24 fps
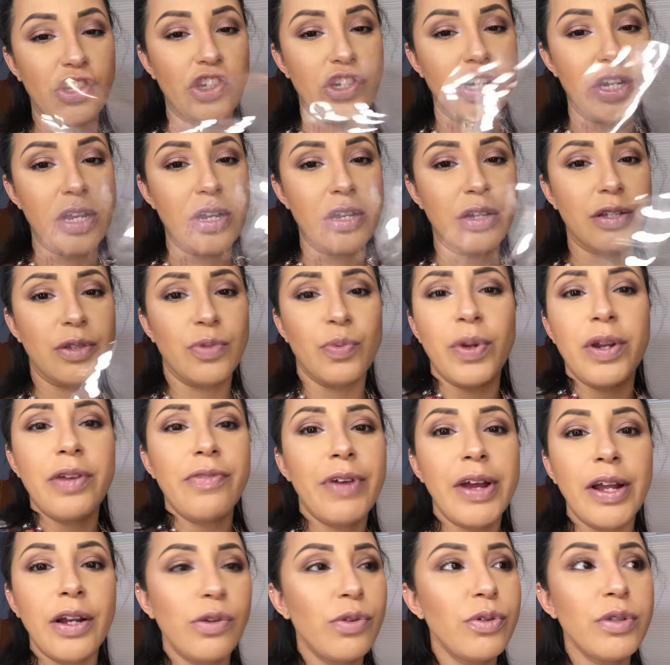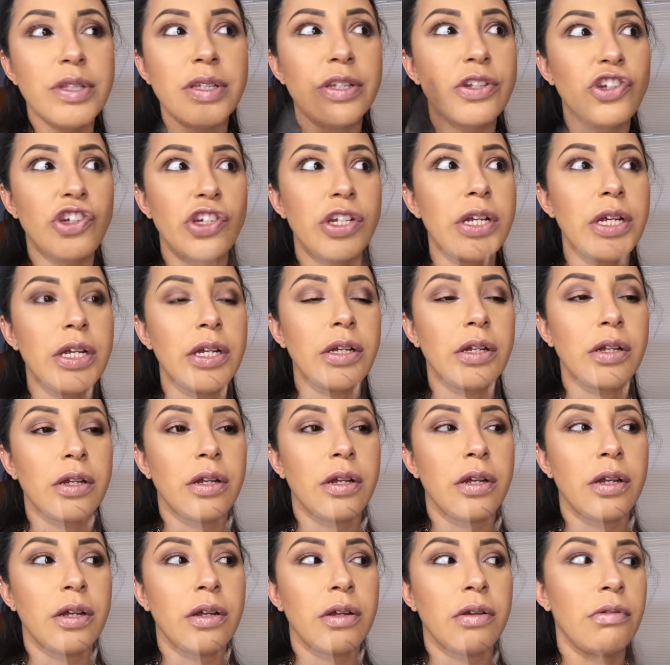sheet, because what if I lose the sheet?
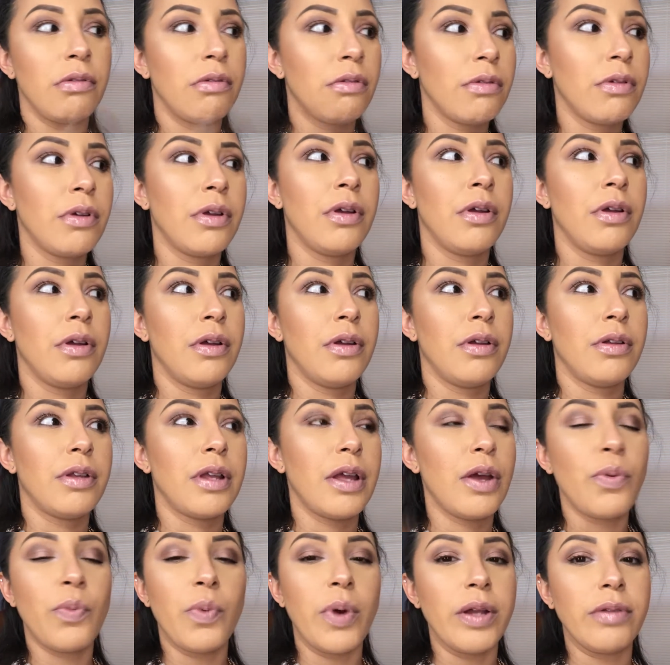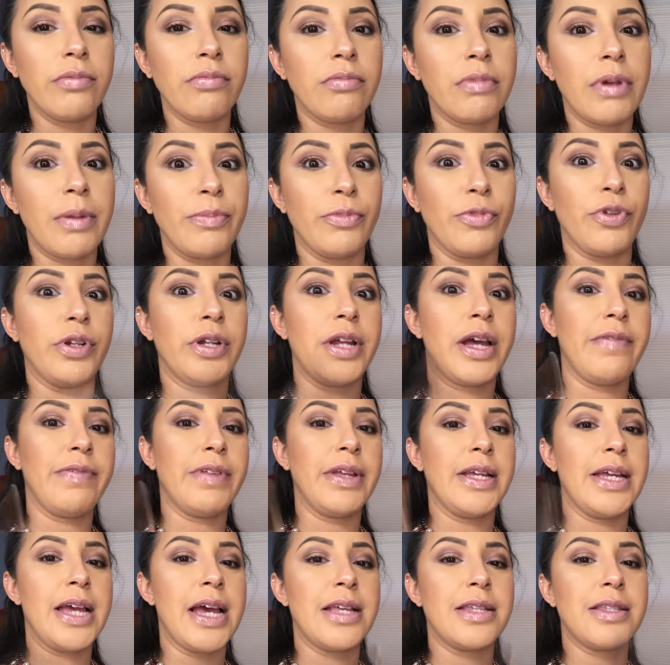Then what? I'm gonna have
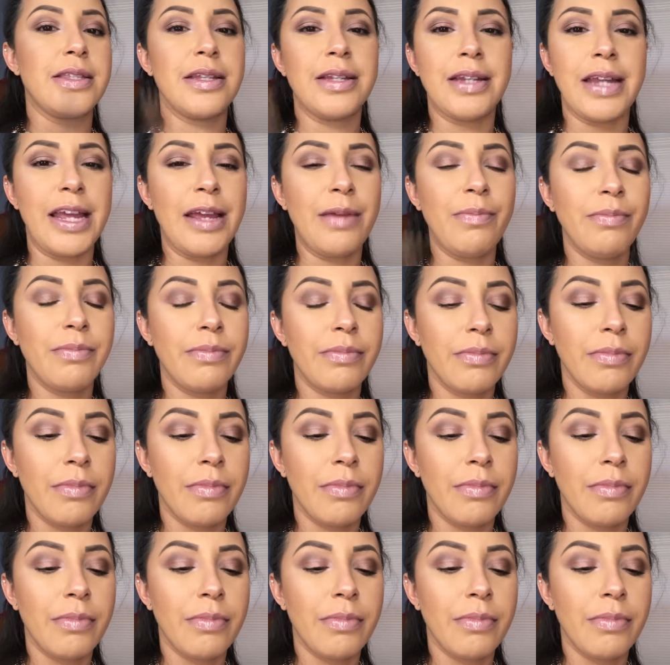to guess the name.